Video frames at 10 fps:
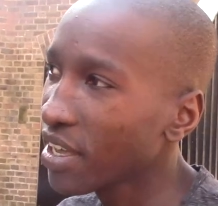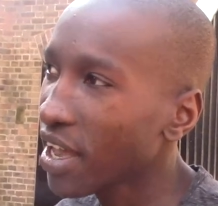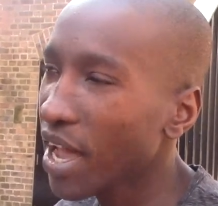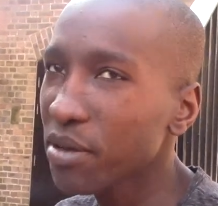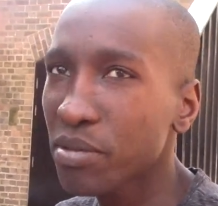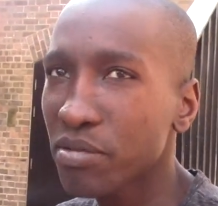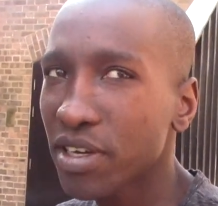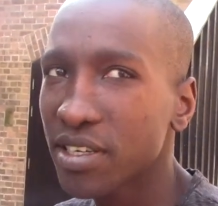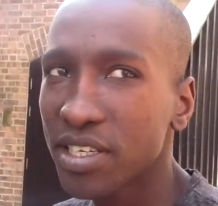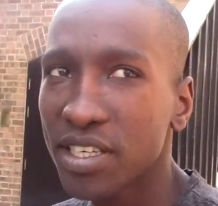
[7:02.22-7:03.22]
I would be
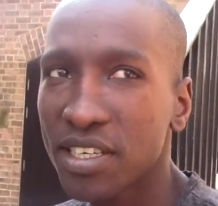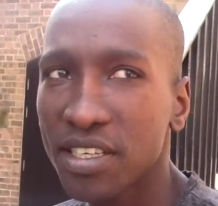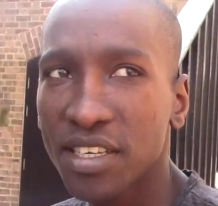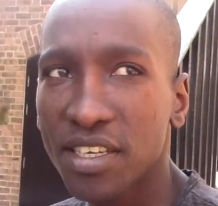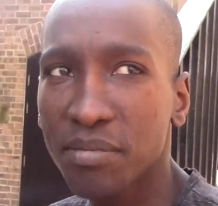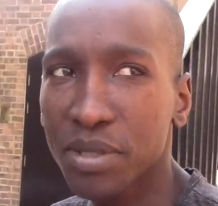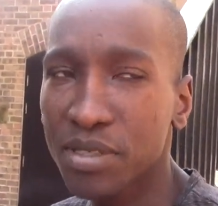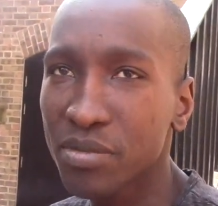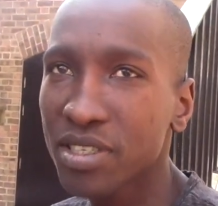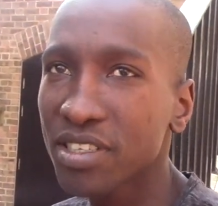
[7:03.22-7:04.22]
very
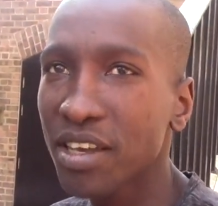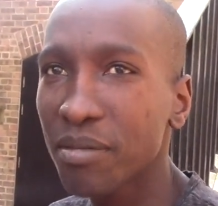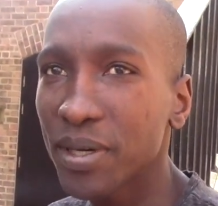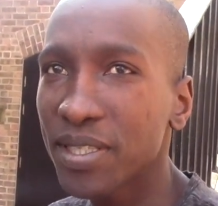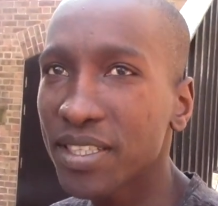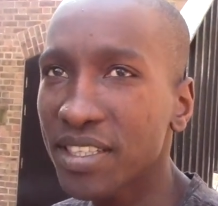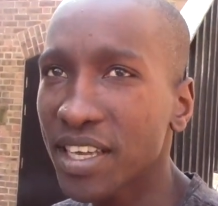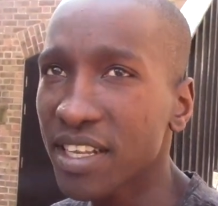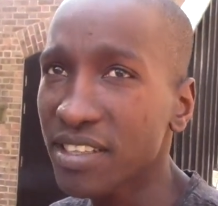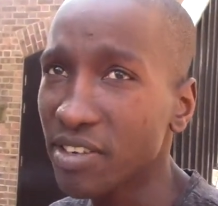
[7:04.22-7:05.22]
pessimistic about
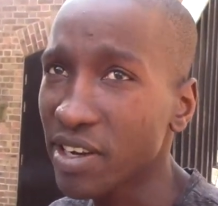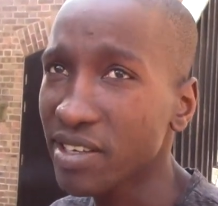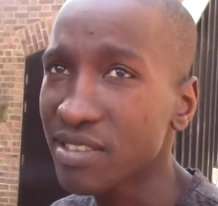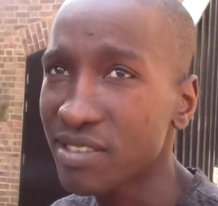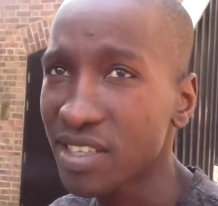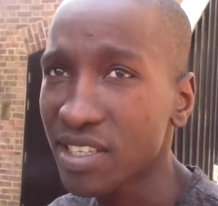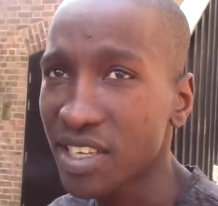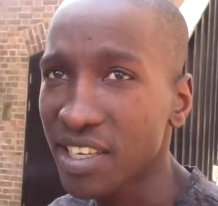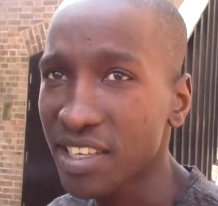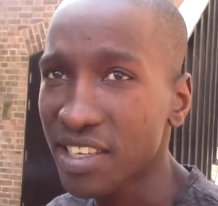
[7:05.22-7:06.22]
hitting the records on Sunday.
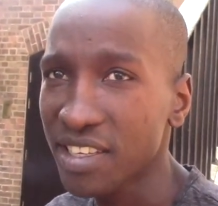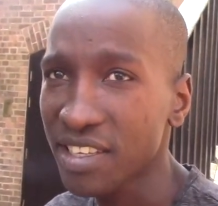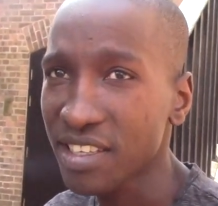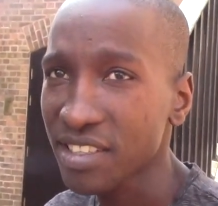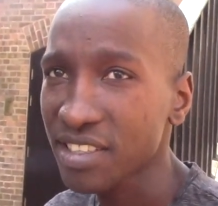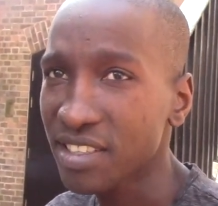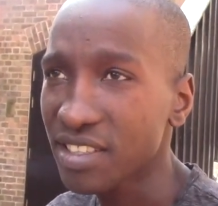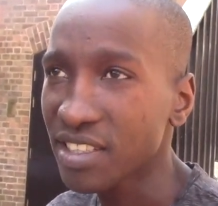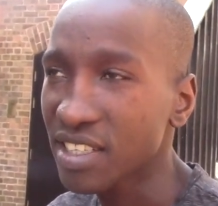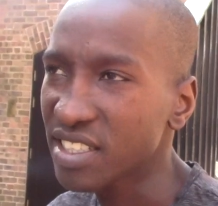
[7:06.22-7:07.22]
Because of the weather?
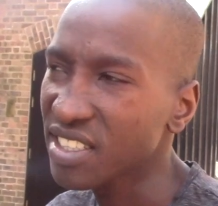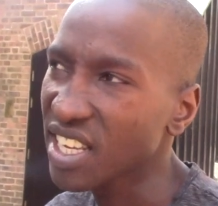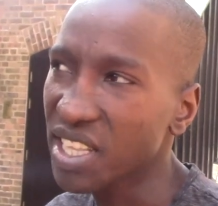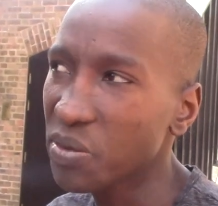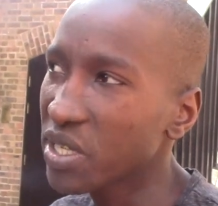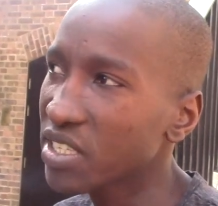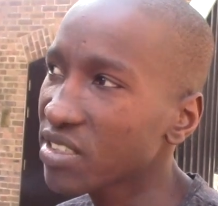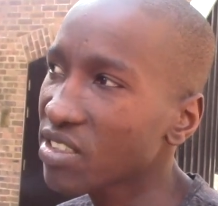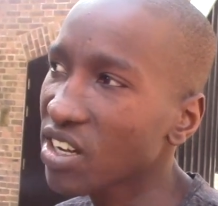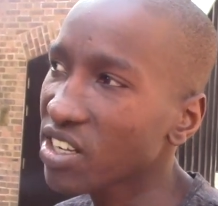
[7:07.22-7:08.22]
It's, yeah, the weather
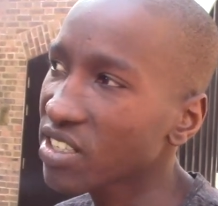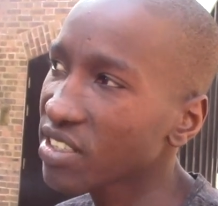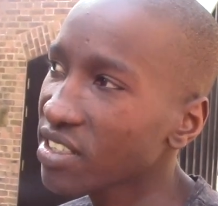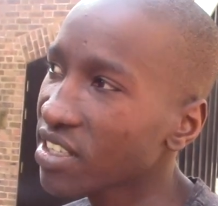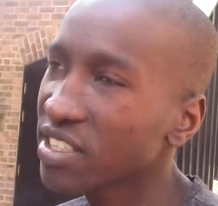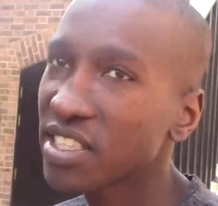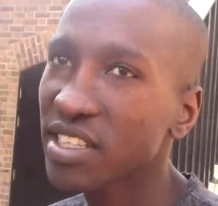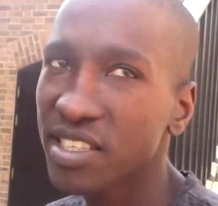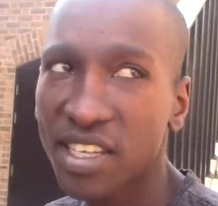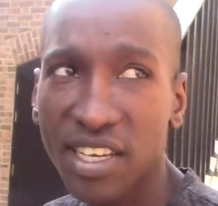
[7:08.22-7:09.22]
is not ideal,
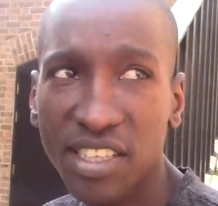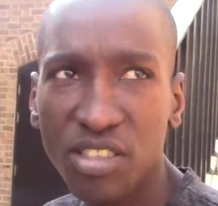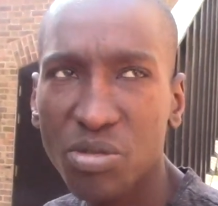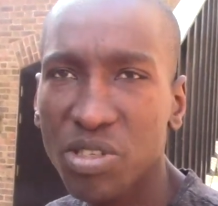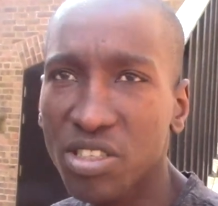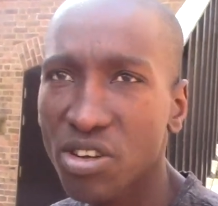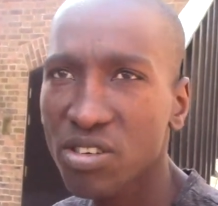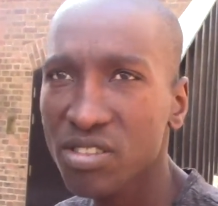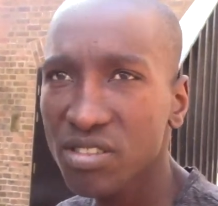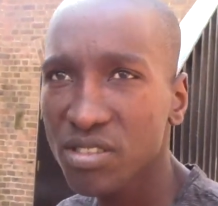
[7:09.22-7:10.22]
and like there's so many
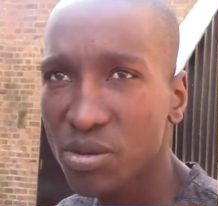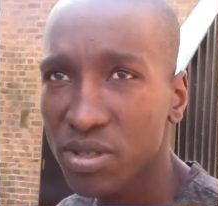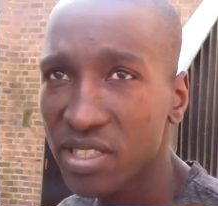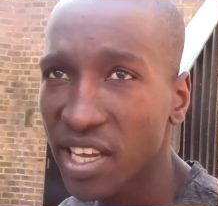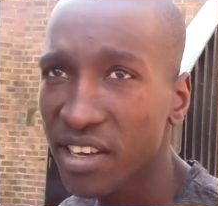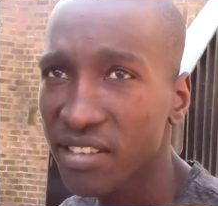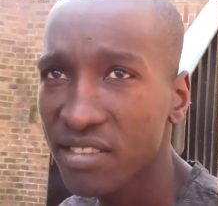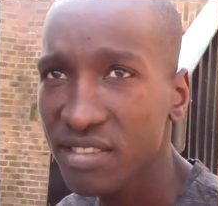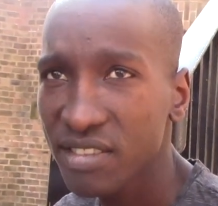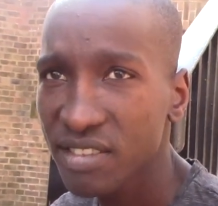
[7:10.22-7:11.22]
turns. What's the end?
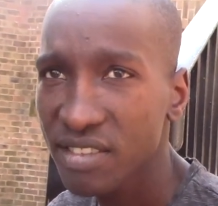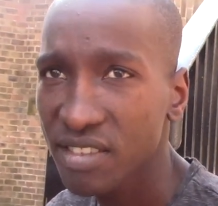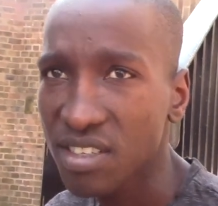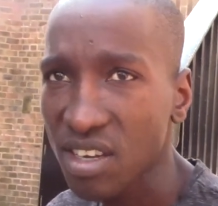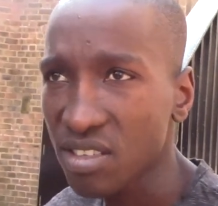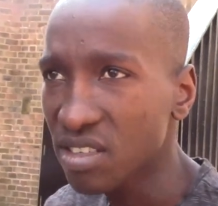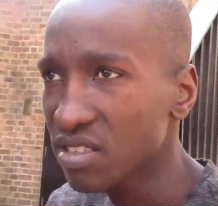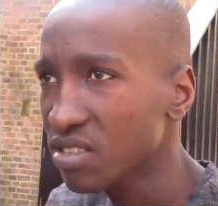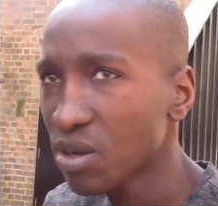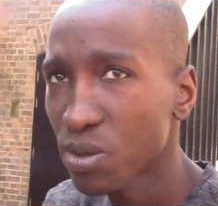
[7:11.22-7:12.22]
Yeah. On
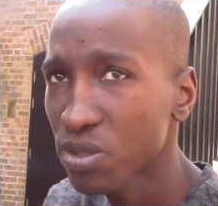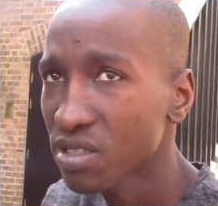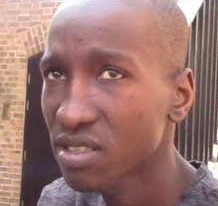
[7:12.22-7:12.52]
this course.